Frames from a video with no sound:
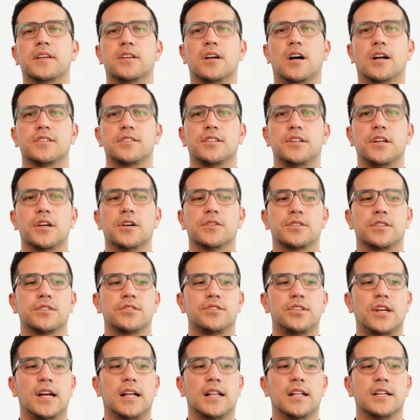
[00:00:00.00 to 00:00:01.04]
coccidiosis
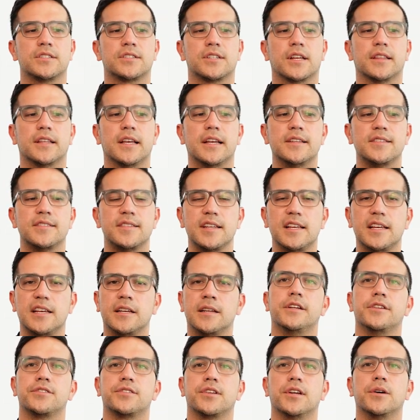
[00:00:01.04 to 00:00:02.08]
challenge that they see.
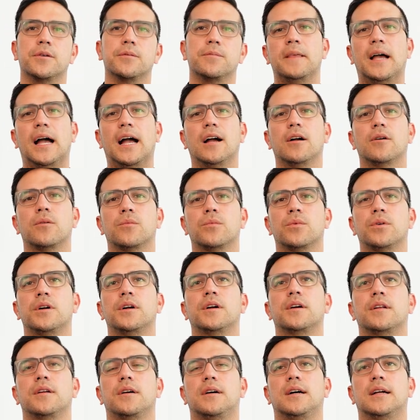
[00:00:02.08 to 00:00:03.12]
And so that
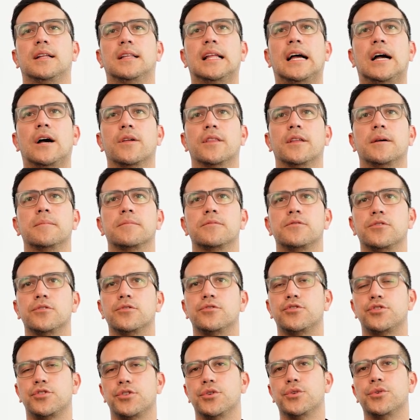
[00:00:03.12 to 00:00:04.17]
would allow them to
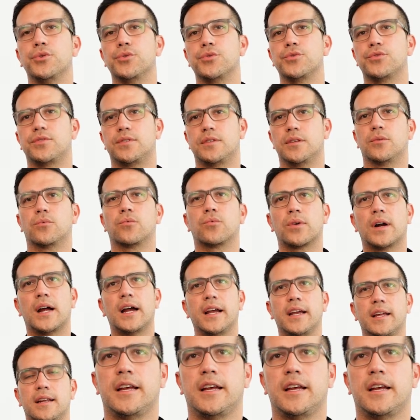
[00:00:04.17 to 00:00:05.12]
choose the right